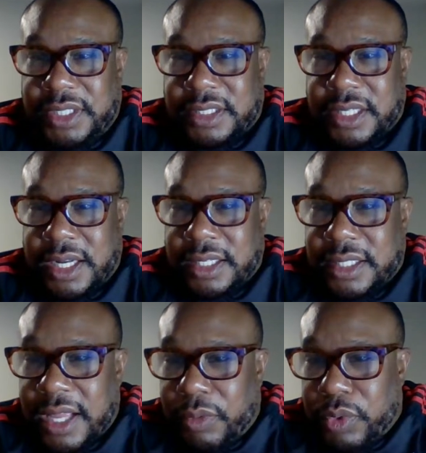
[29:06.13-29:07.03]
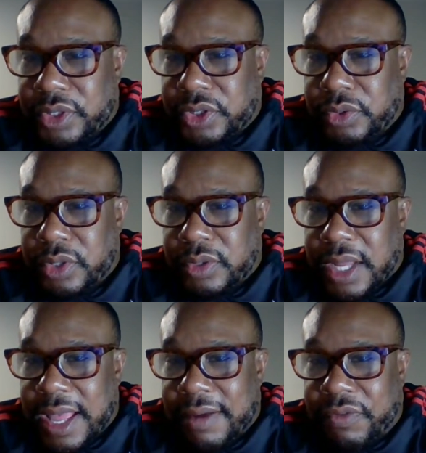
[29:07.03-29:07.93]
said, I think once you go
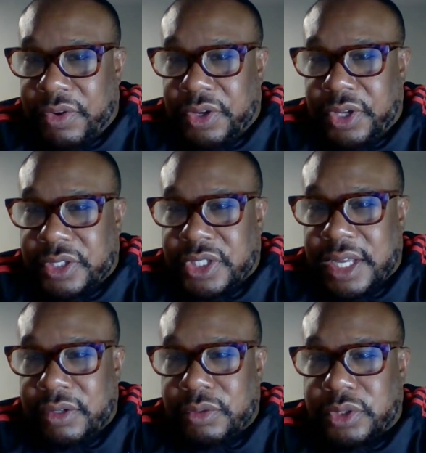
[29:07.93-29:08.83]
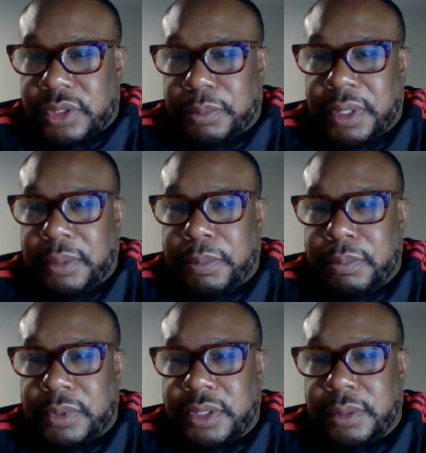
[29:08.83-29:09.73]
to Africa, your channel should be
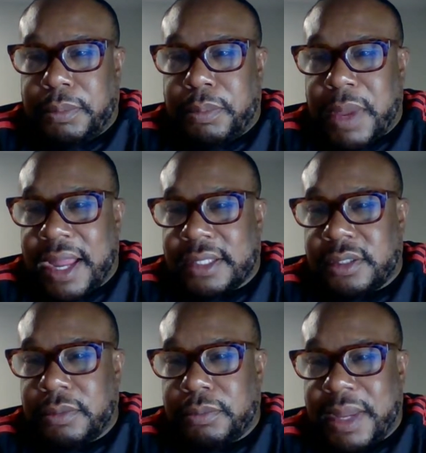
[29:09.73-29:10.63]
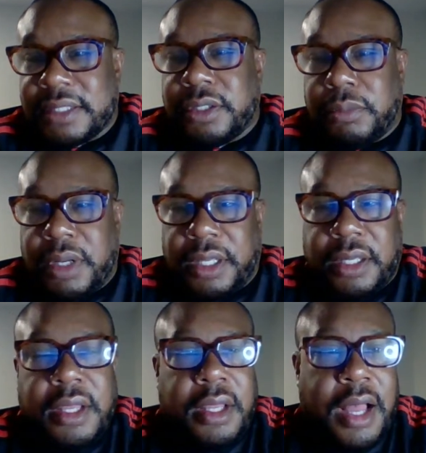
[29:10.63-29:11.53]
back to the money.
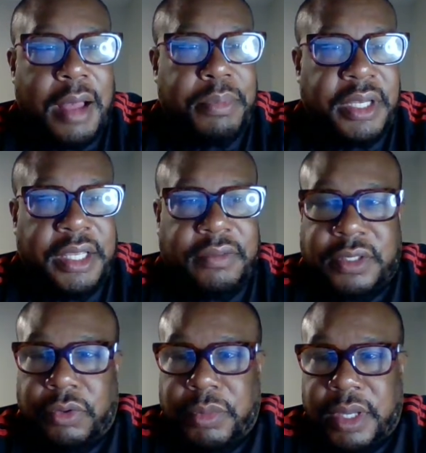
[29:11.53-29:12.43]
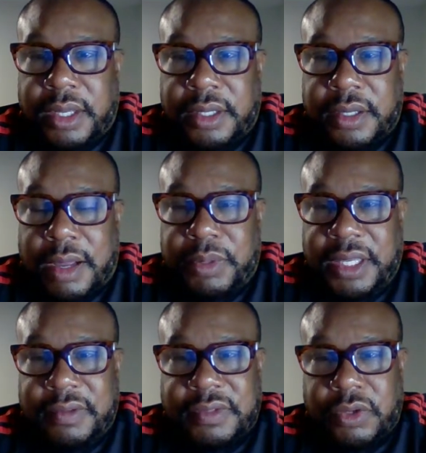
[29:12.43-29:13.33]
I believe so, man. I
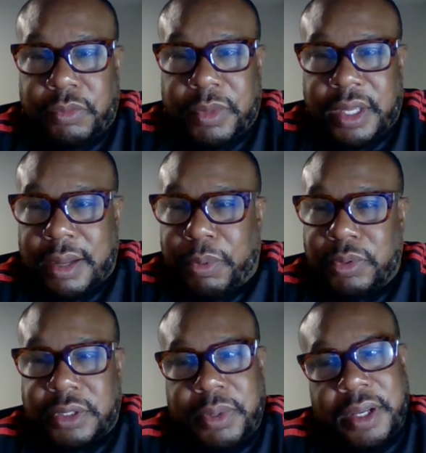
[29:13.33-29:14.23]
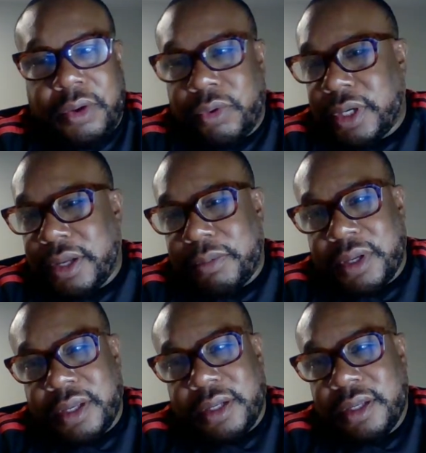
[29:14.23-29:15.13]
believe so, man. I'm supposed to been going there,
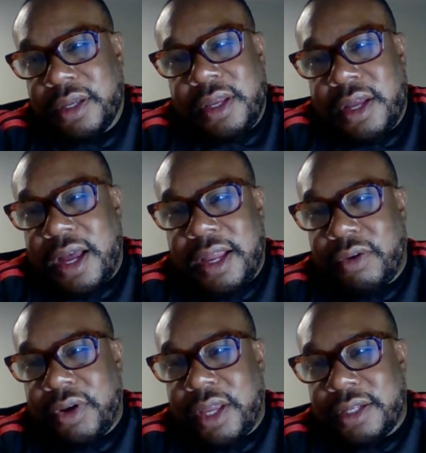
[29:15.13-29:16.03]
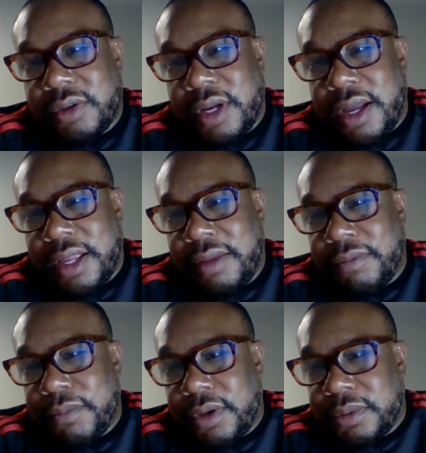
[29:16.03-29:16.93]
man. I ain't go there, so I get
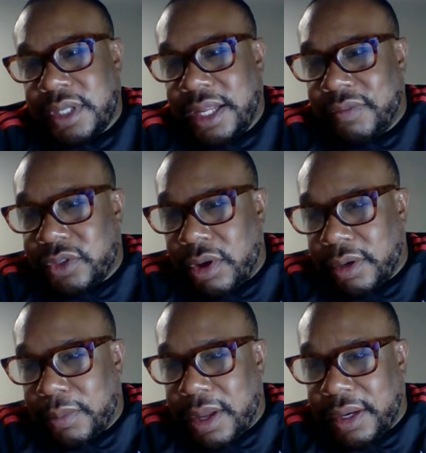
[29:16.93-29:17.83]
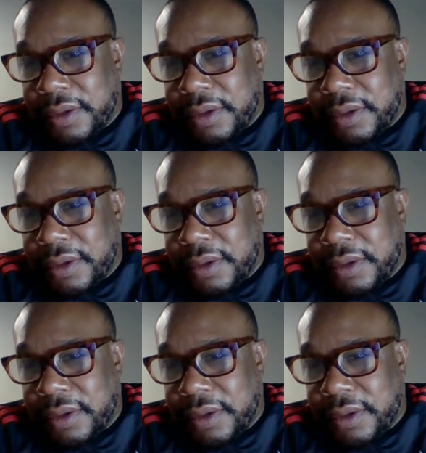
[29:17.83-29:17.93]
upset even talking about